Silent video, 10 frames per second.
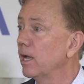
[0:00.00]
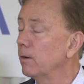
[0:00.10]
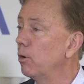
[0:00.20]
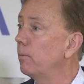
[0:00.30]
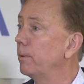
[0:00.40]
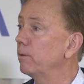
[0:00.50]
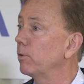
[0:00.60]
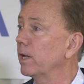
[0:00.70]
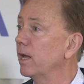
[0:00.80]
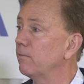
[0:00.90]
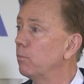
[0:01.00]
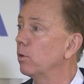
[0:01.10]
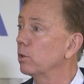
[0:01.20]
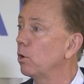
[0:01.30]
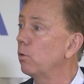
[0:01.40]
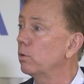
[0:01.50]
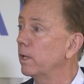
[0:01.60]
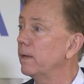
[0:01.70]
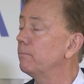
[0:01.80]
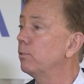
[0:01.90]
And I'm hoping we're going to have more
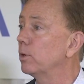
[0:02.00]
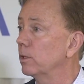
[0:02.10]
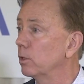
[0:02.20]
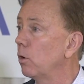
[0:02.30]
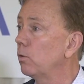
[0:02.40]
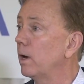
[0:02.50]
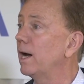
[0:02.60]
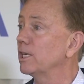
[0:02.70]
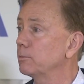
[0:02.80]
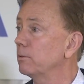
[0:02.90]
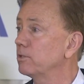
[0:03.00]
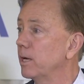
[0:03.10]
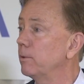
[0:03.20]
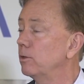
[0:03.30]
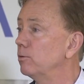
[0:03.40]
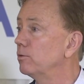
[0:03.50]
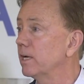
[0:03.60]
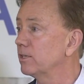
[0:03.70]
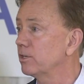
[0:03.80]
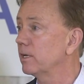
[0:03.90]
locally input, local hospitals able to do
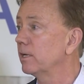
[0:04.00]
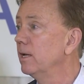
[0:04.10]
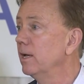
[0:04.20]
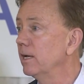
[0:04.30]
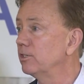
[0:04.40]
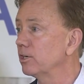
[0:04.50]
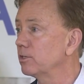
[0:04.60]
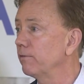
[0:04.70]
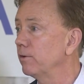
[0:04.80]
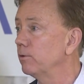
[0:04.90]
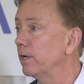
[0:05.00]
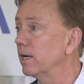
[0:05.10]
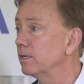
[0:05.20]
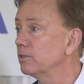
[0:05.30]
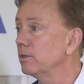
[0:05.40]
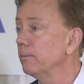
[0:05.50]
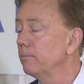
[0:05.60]
testing in just a few days.